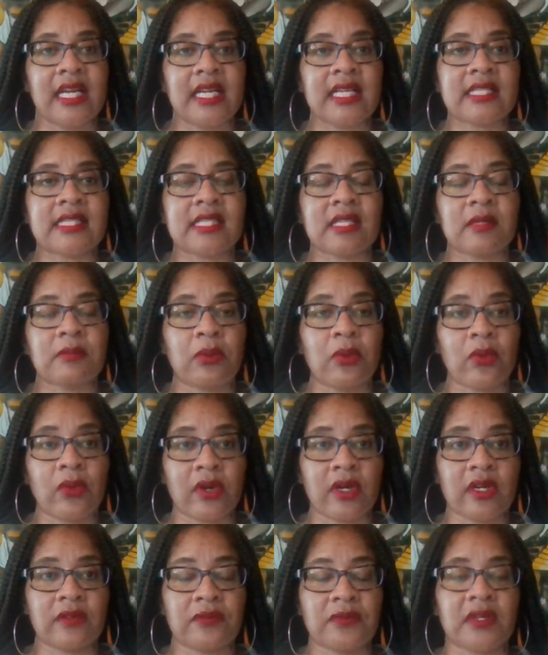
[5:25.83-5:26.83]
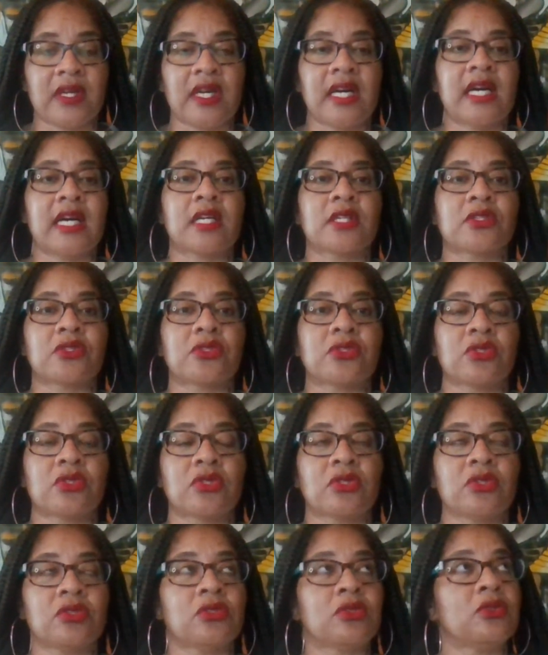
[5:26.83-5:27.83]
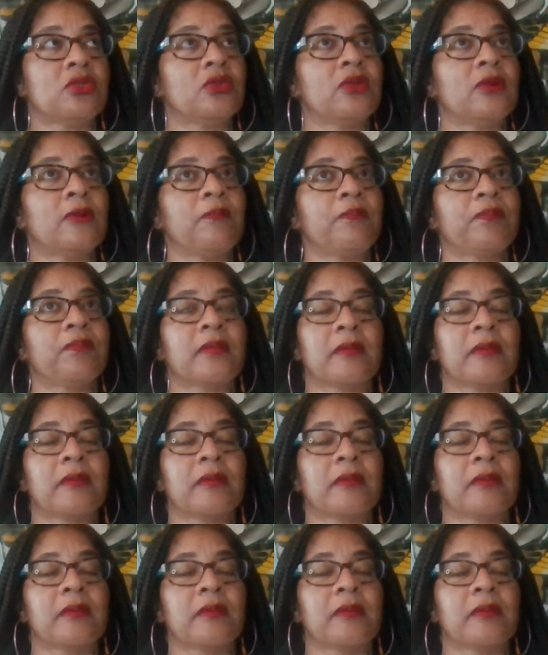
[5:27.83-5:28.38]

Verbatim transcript: it's important for us to